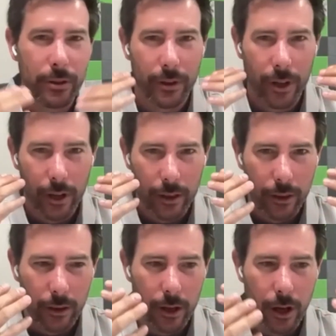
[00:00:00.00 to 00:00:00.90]
to
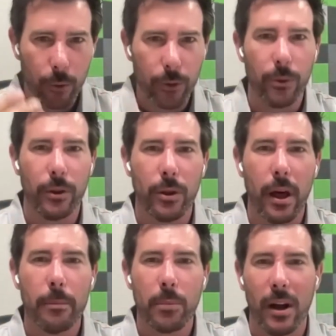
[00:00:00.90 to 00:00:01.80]
go through the
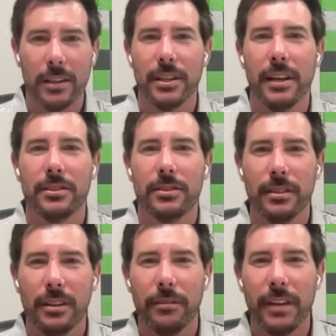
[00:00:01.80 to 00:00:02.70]
thought
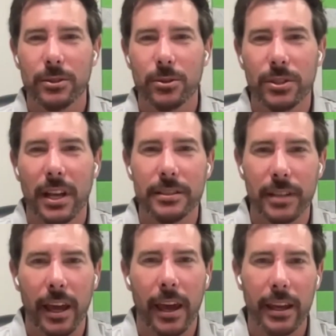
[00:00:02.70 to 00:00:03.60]
process of
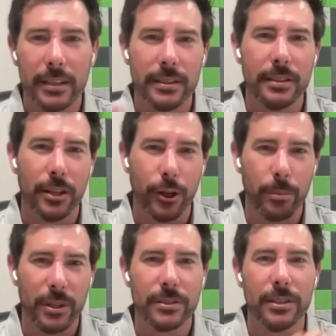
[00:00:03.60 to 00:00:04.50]
exercising, hey, is this a
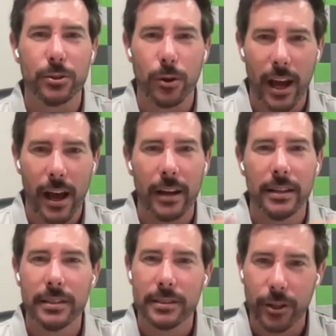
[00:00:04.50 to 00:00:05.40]
good business or not?
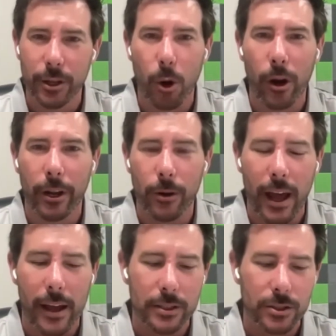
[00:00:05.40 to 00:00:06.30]
Is this a good market or
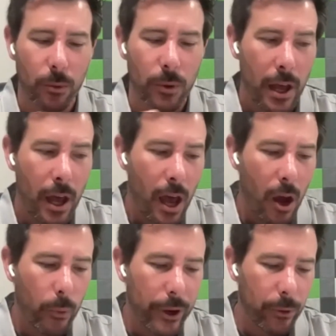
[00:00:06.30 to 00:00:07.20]
not? So
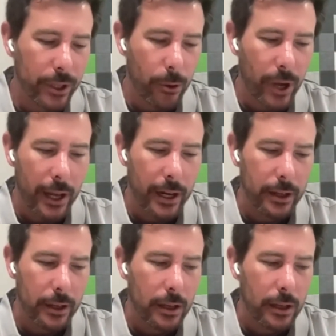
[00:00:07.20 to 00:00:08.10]
we
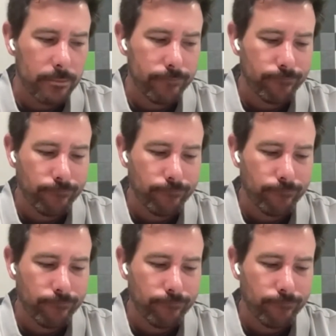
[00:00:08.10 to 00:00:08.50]
relocated uh,